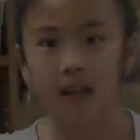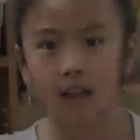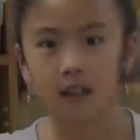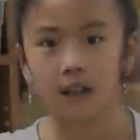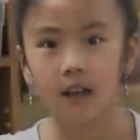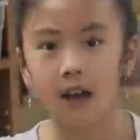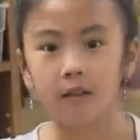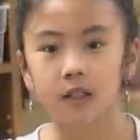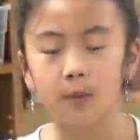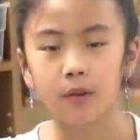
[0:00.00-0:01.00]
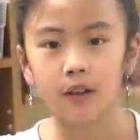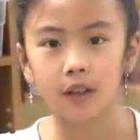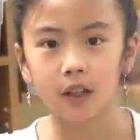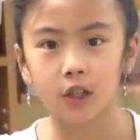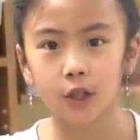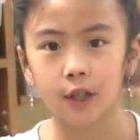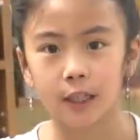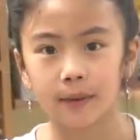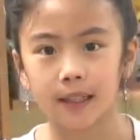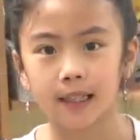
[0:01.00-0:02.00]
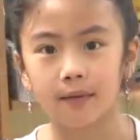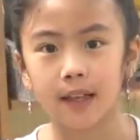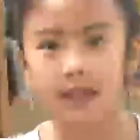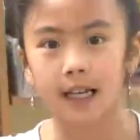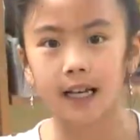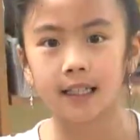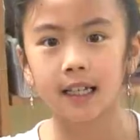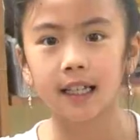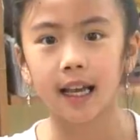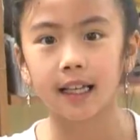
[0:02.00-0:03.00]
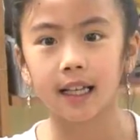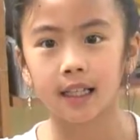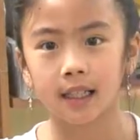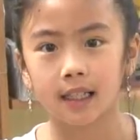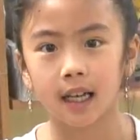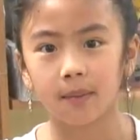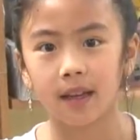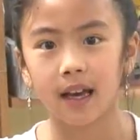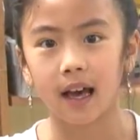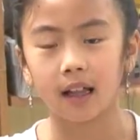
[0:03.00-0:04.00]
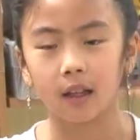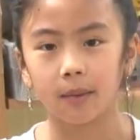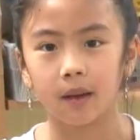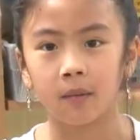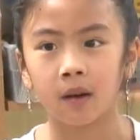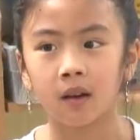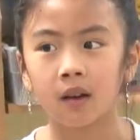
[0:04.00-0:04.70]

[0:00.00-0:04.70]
Keller. I was born on June 27, 1880 in Tuscumbia, Alabama.